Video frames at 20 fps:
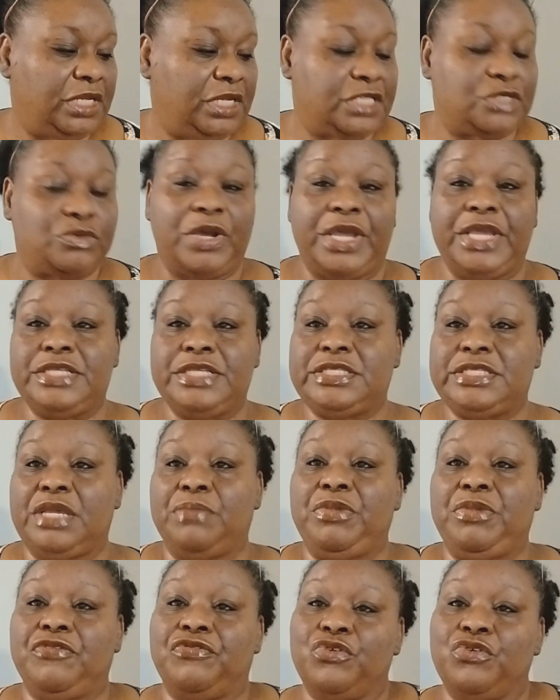That's why he
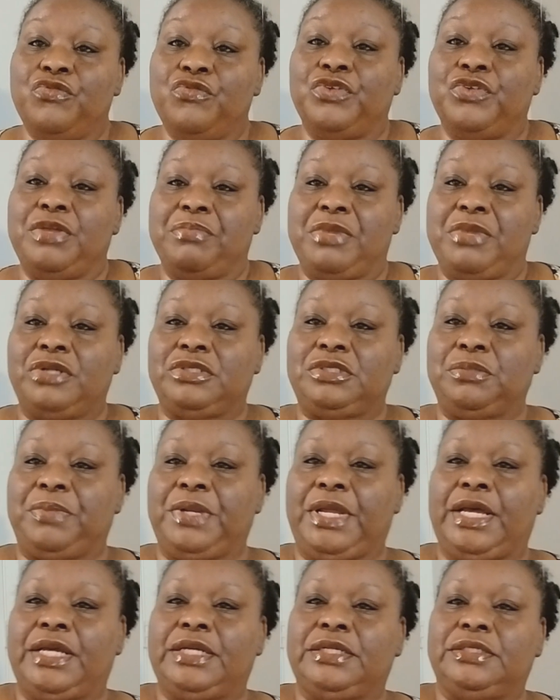said, be fruitful and
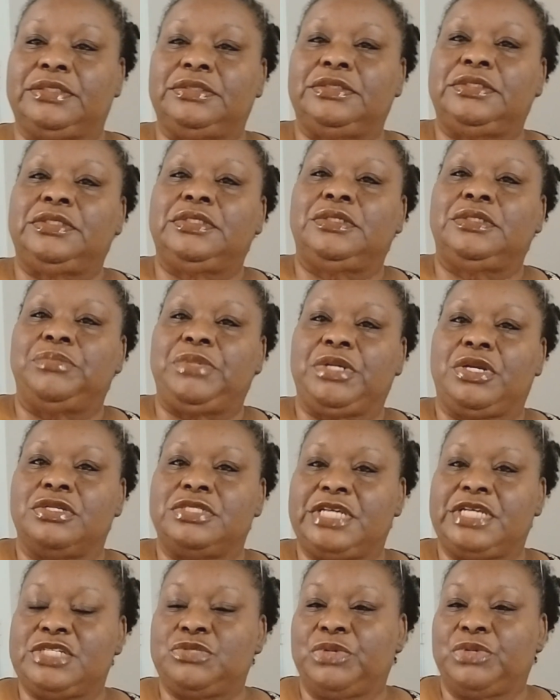multiply,
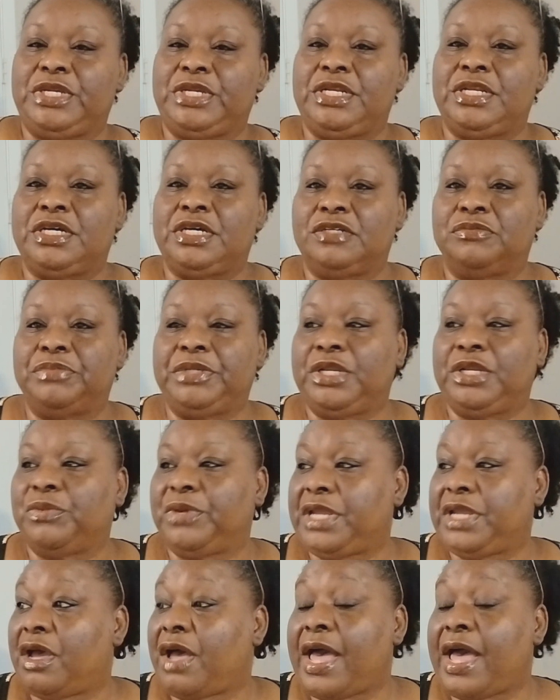because that's what he loves. But
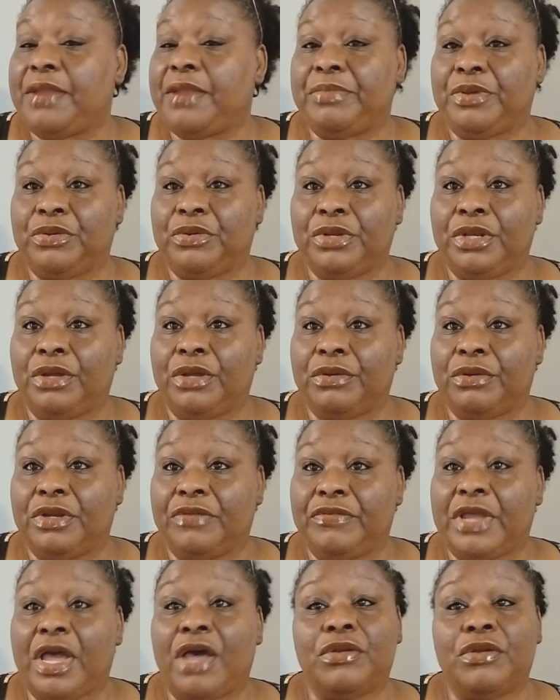anyway, y'all, I ain't been here long
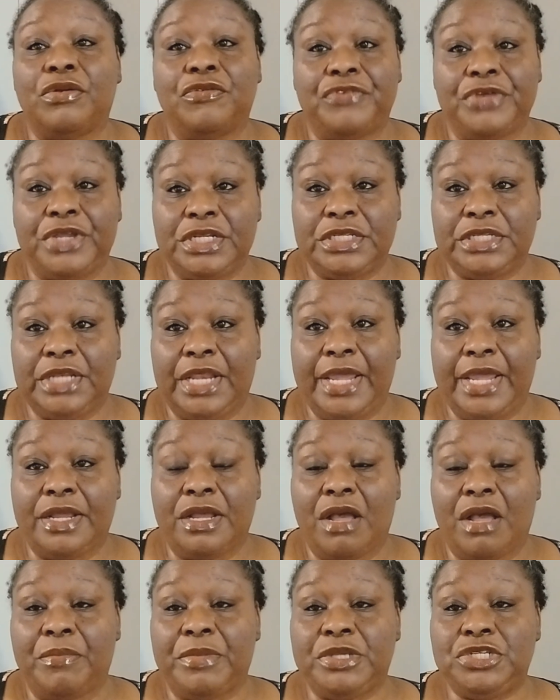enough. Y'all don't forget to
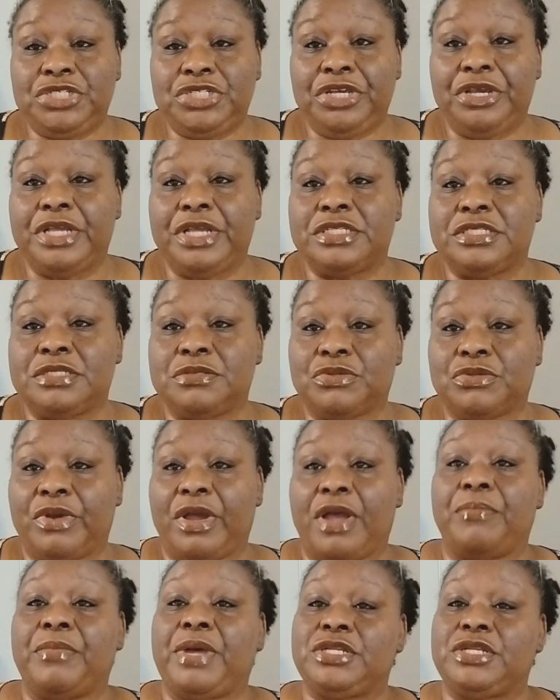like, comment, share, and
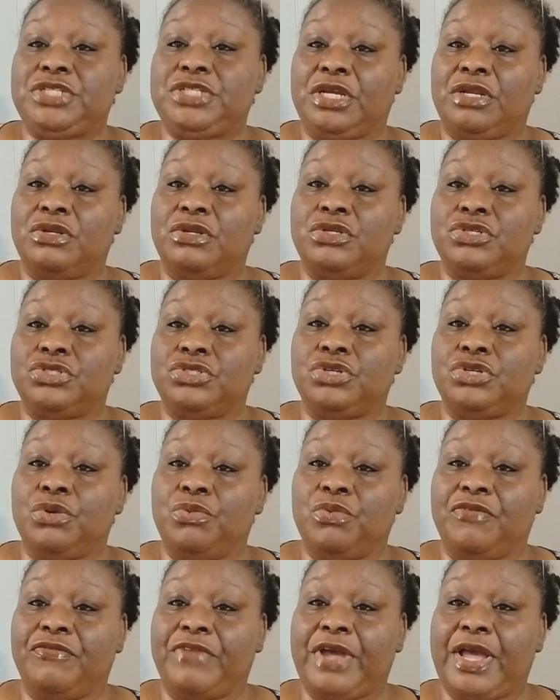subscribe my channel. It's
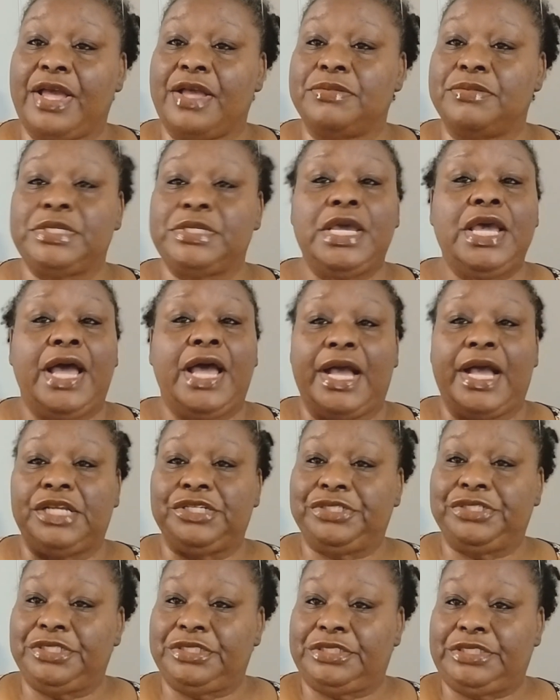Sherwin Vibe.
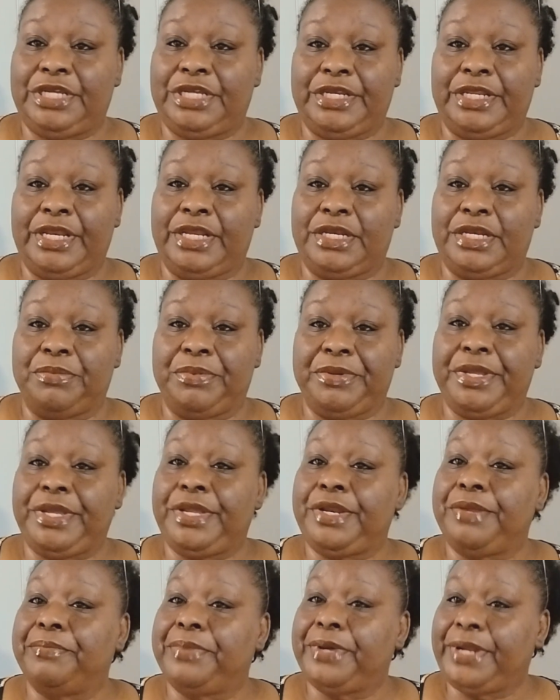I should have said that at the
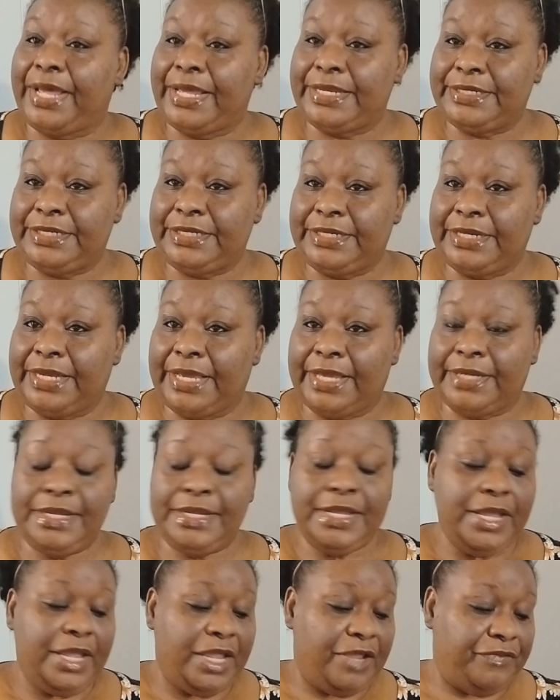beginning, but I did not.
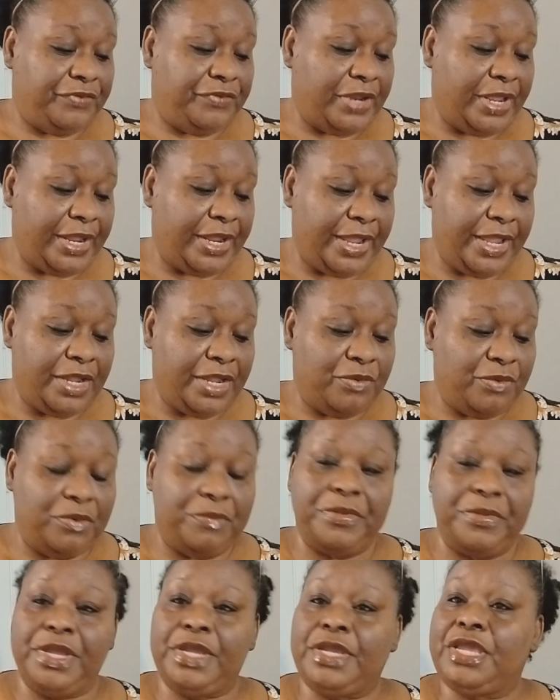If you like hanging
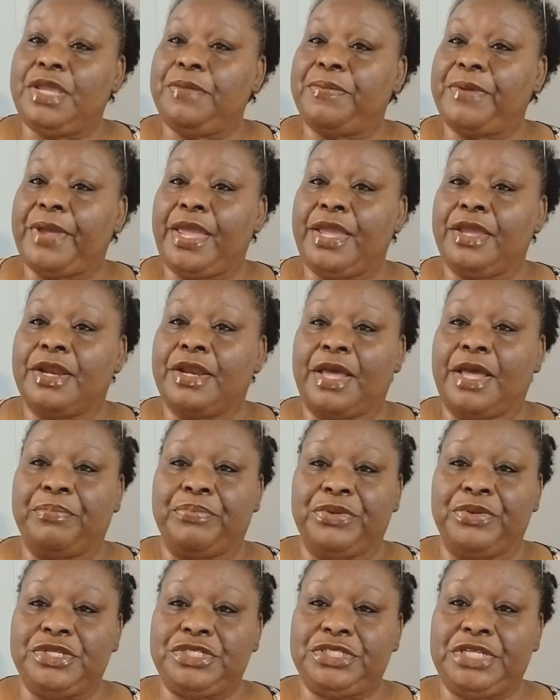with me, keep hanging. I
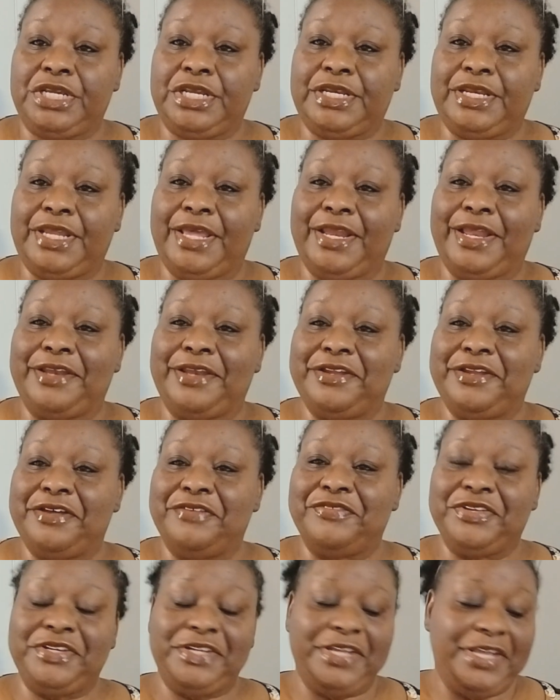appreciate that. I
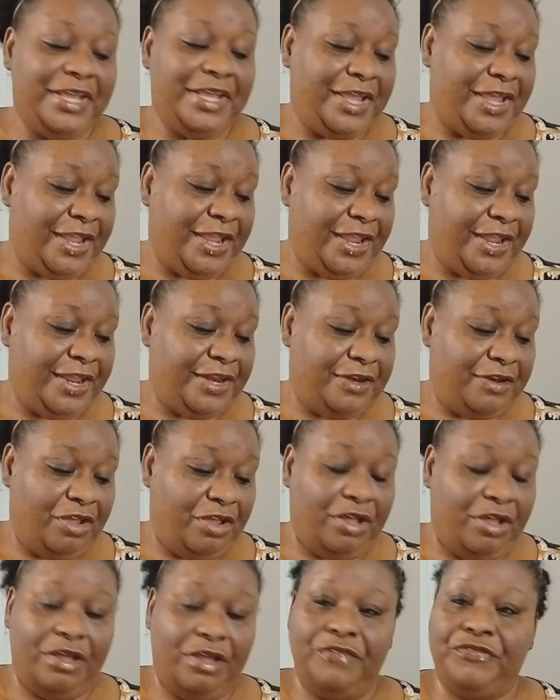love it. And
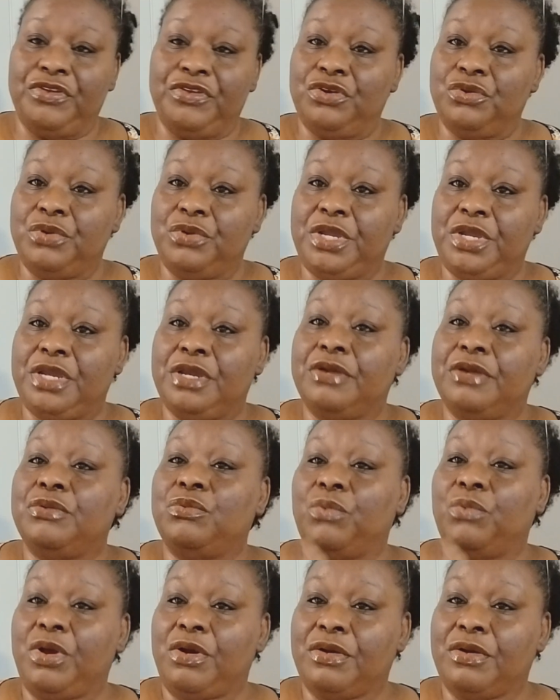if you're new here,
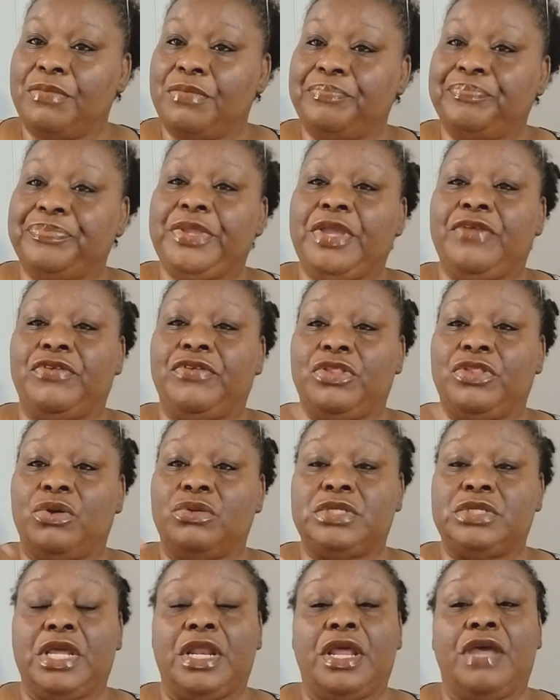welcome. For
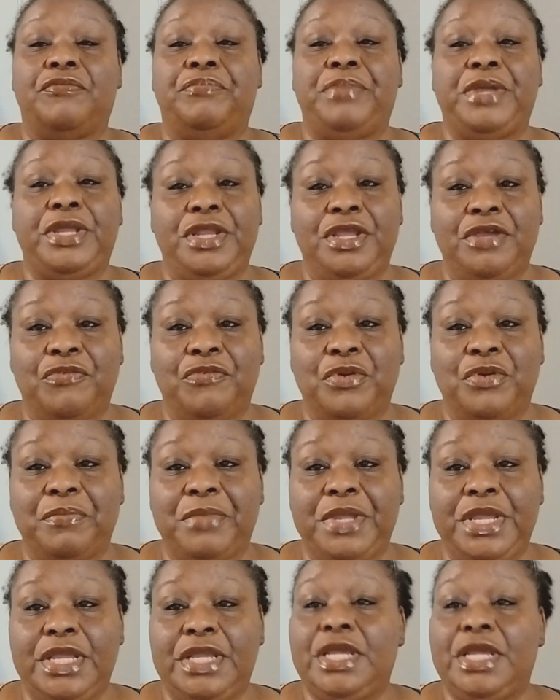those that have been here with
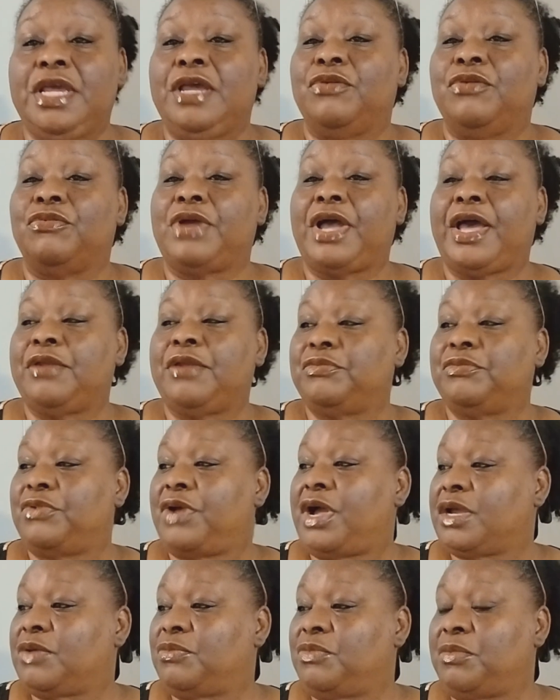me, riding and
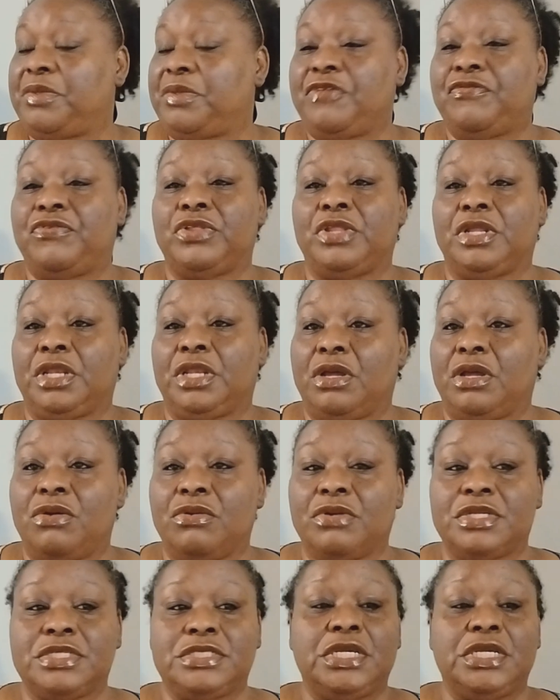rocking with me for the
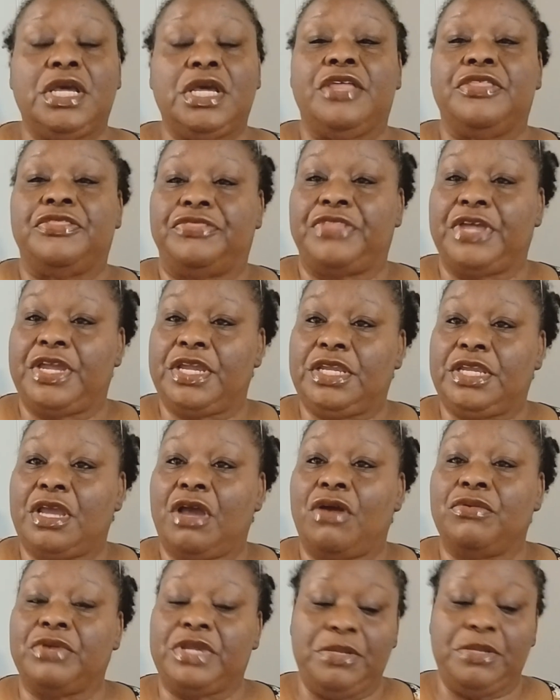longest, thank
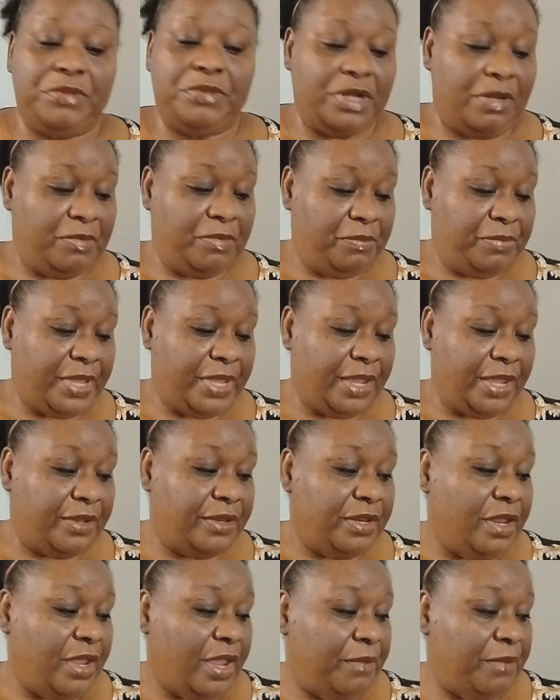y'all and keep coming
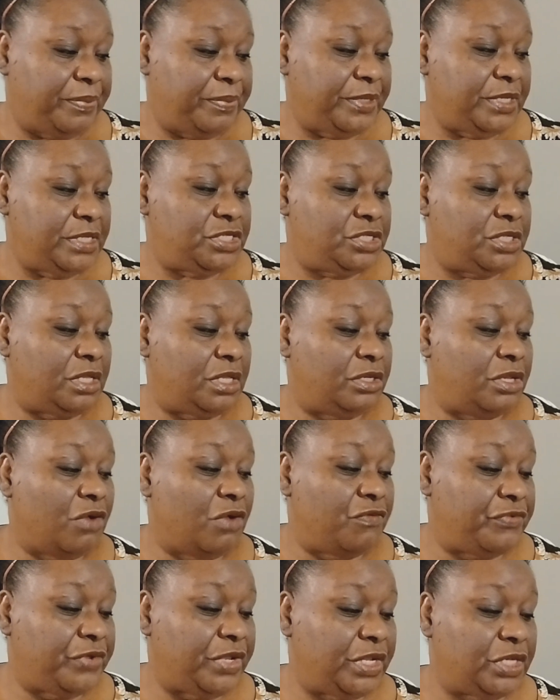back. And please
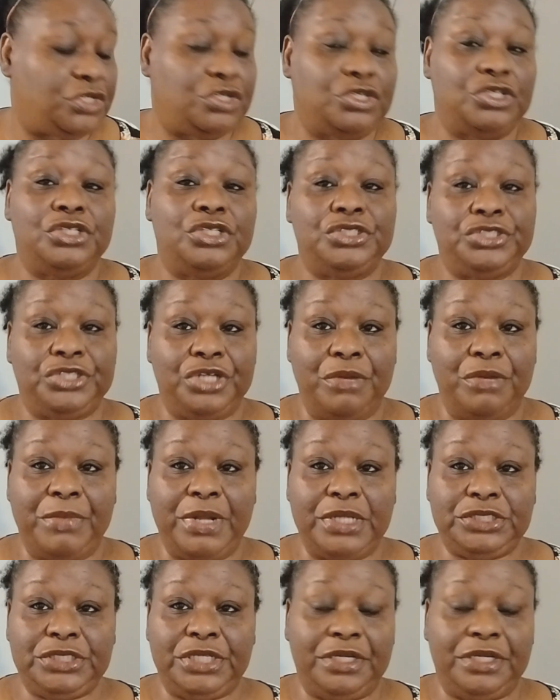don't forget to share
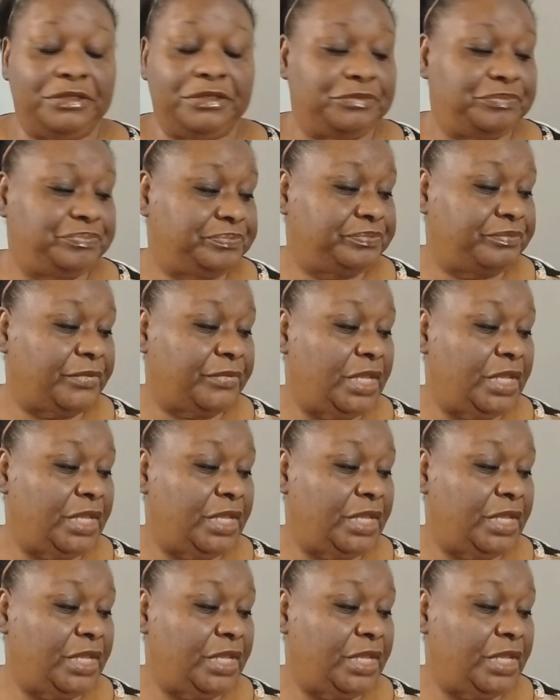my channel.